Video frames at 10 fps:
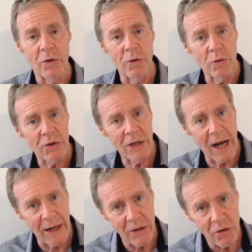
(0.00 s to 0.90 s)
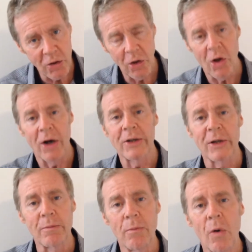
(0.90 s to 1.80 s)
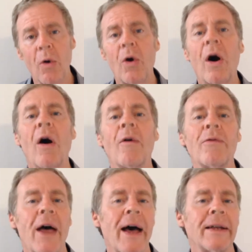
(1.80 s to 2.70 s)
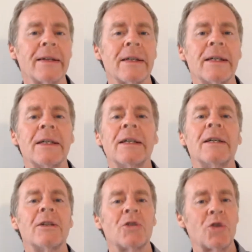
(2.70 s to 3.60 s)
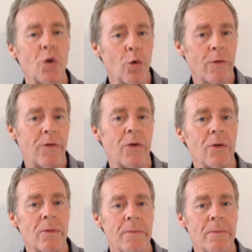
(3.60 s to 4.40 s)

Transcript: you'll start utilizing more of that stored fuel,